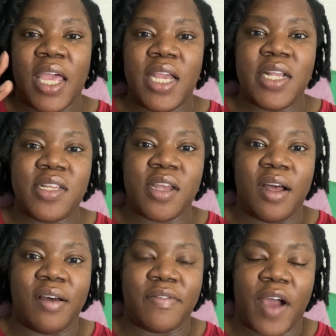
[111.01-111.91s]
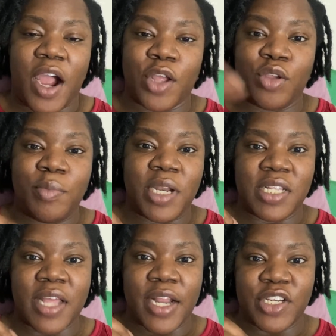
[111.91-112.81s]
Each of our human
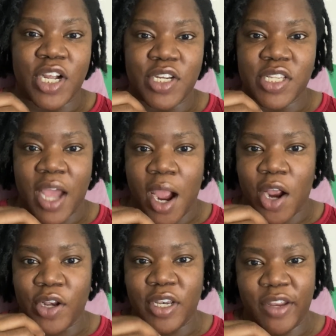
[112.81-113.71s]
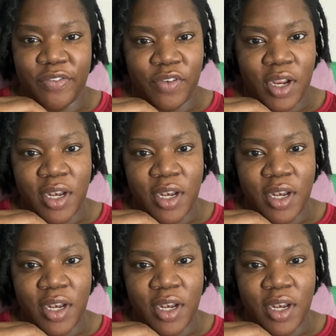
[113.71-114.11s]
design charts are different.